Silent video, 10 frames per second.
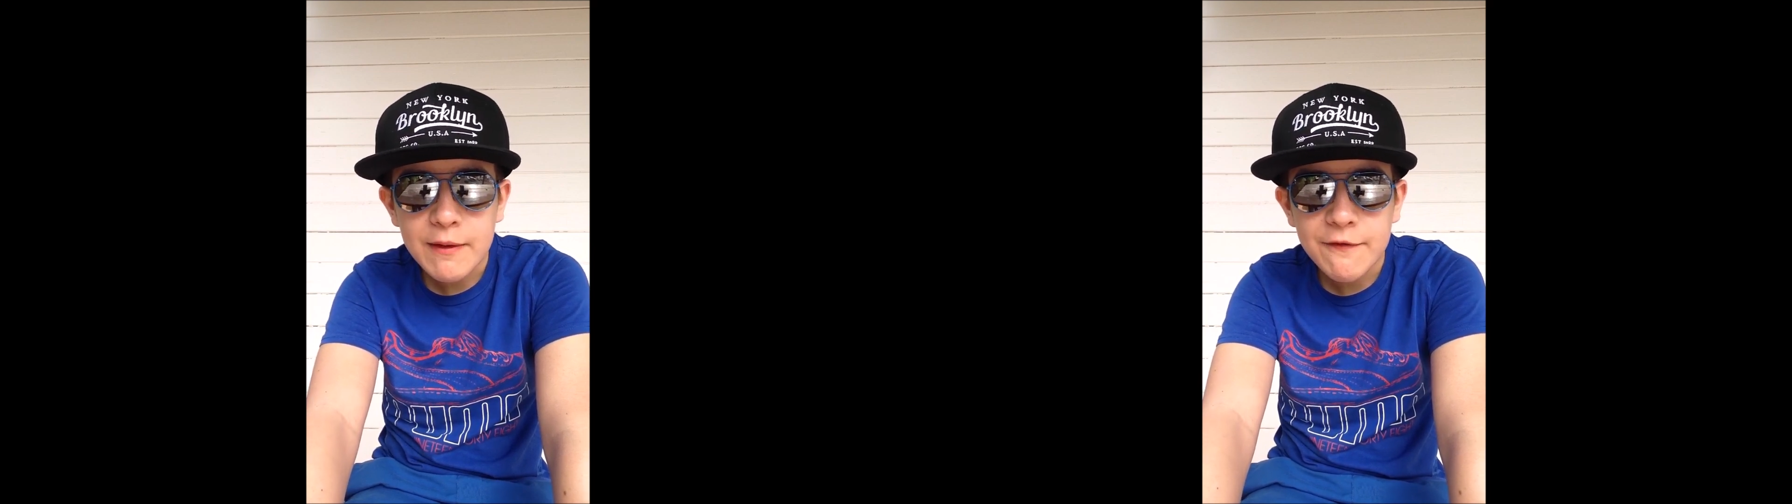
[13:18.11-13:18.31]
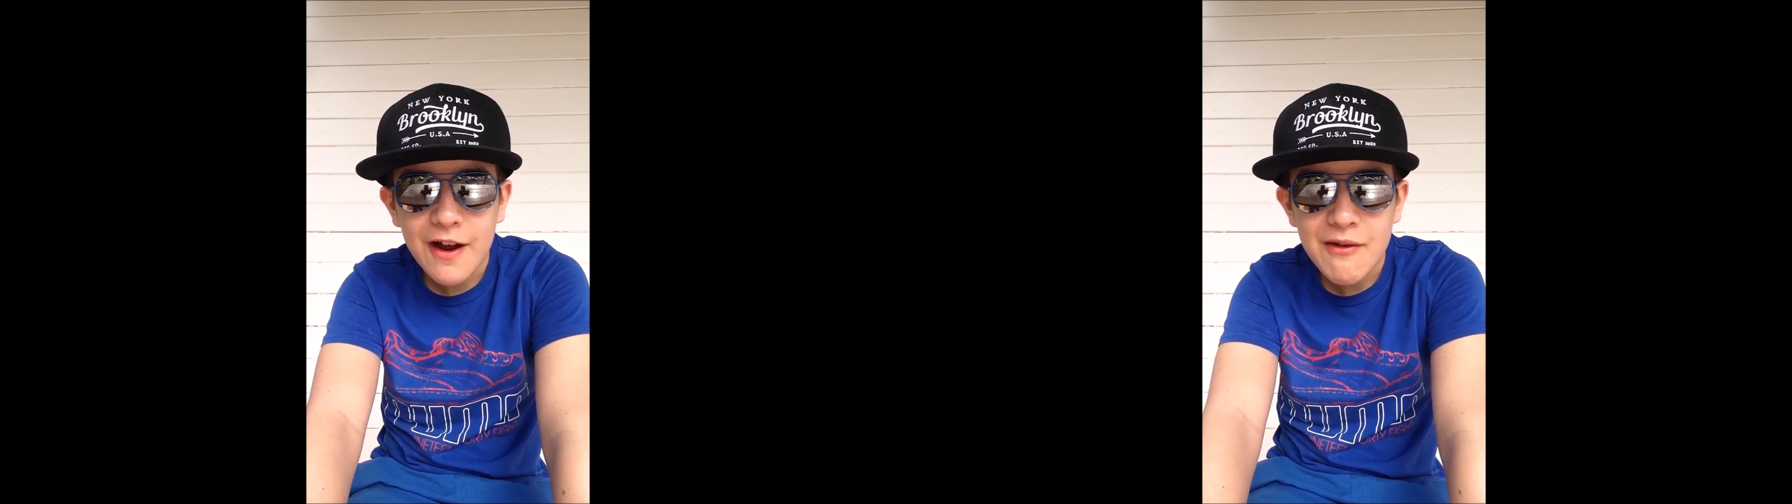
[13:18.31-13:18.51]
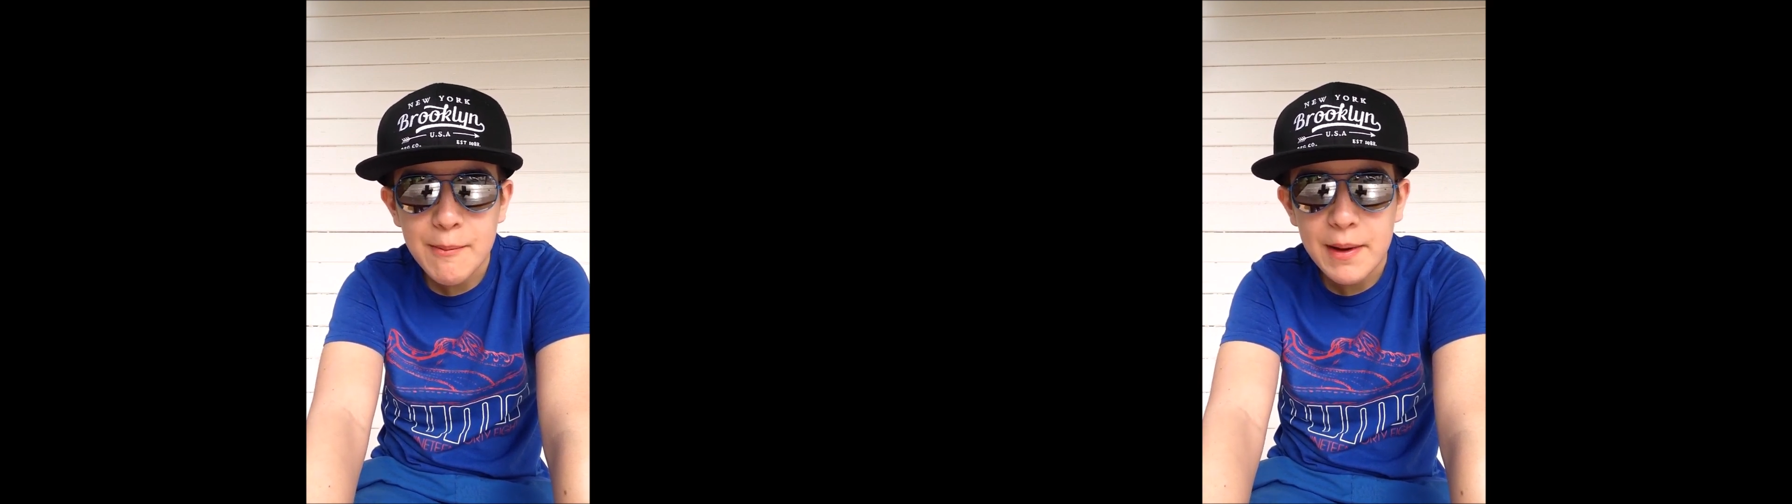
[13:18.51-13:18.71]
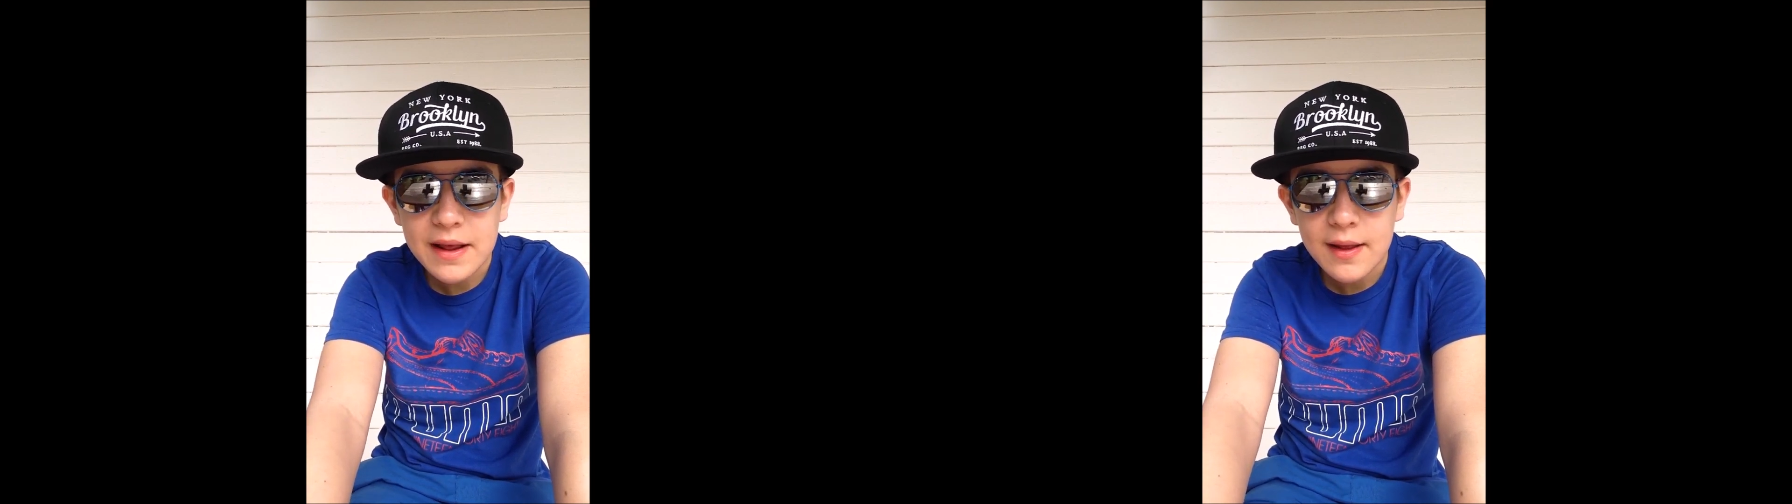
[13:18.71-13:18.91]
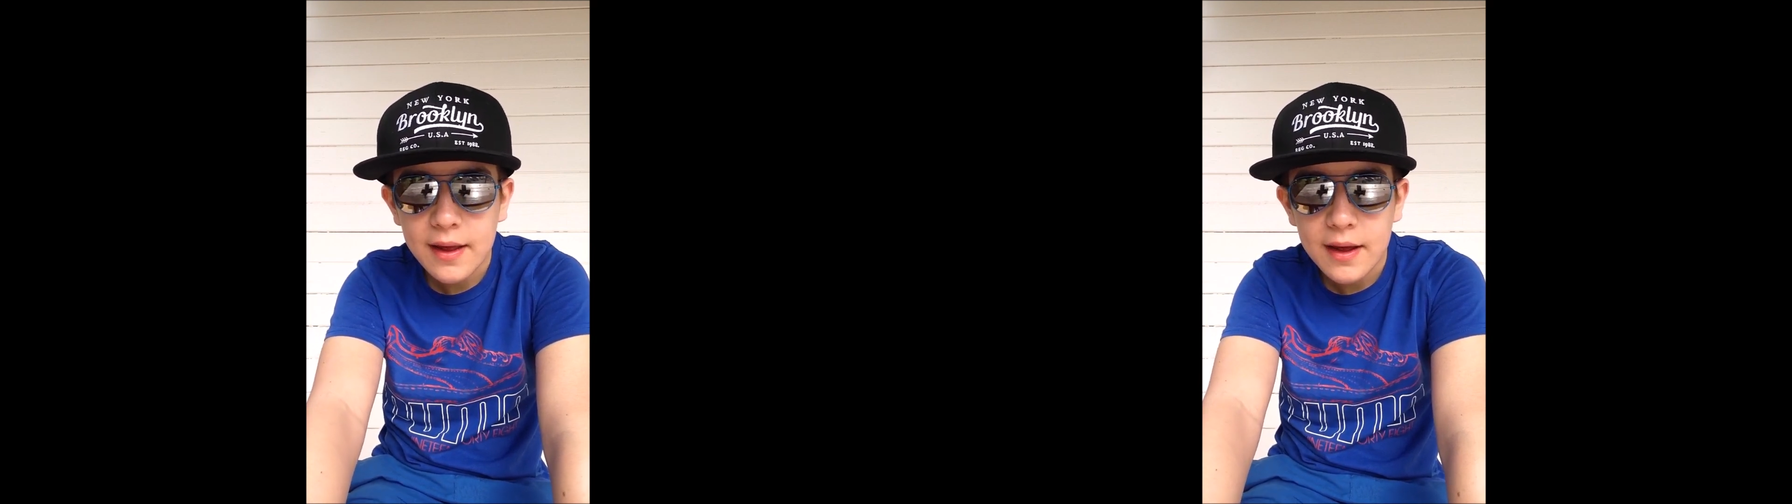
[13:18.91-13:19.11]
been very
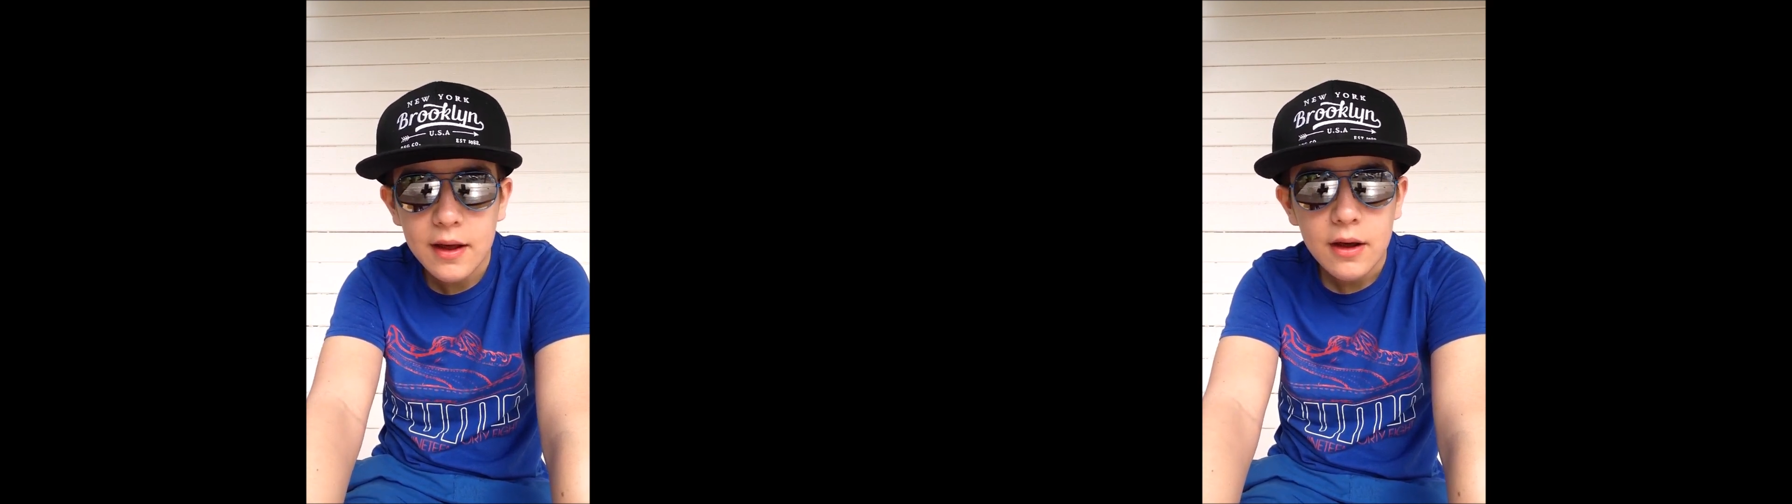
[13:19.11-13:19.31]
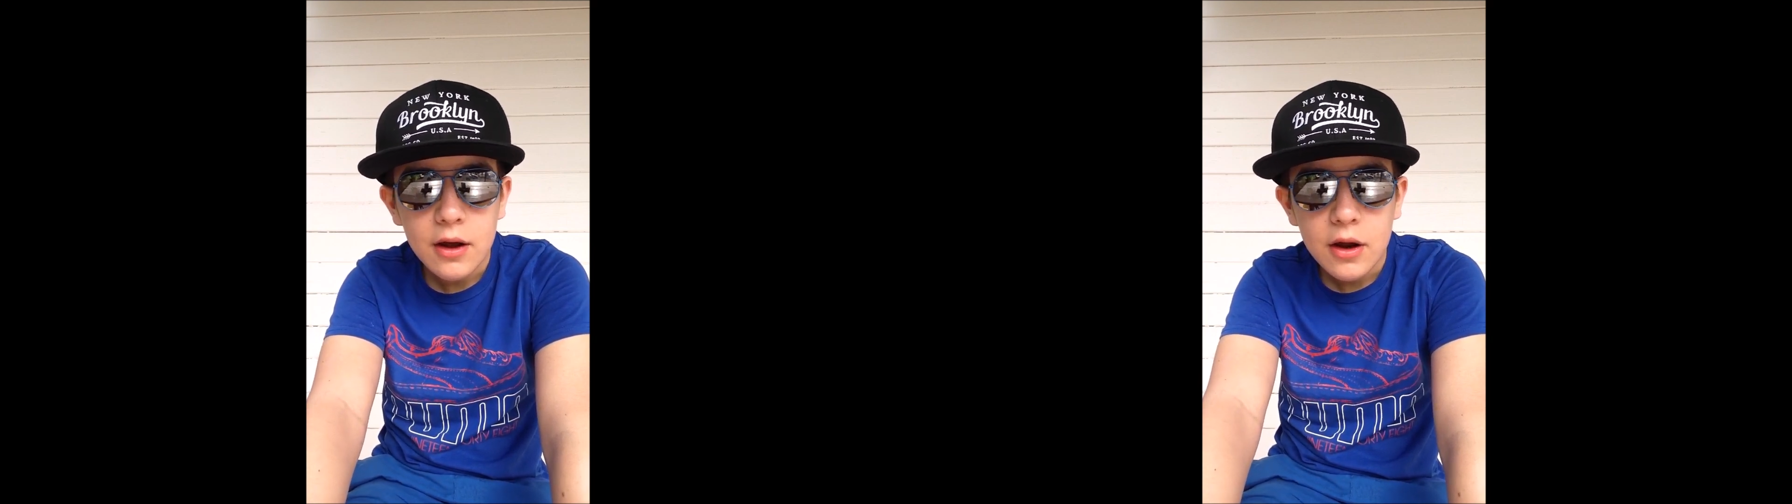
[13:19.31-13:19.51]
busy